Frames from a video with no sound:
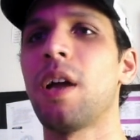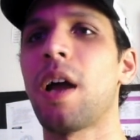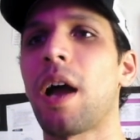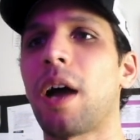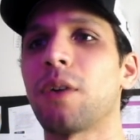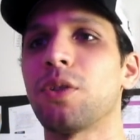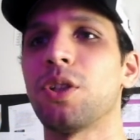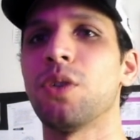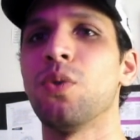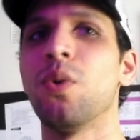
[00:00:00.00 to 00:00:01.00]
how
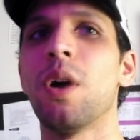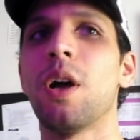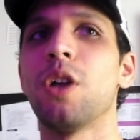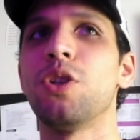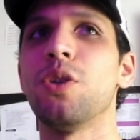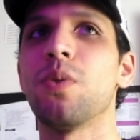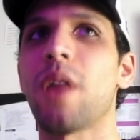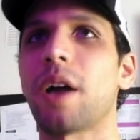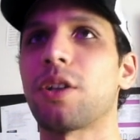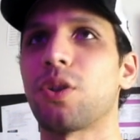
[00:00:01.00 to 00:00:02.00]
to do
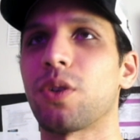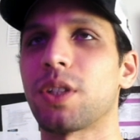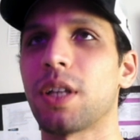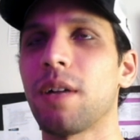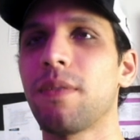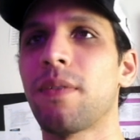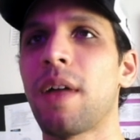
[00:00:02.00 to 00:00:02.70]
that yourself.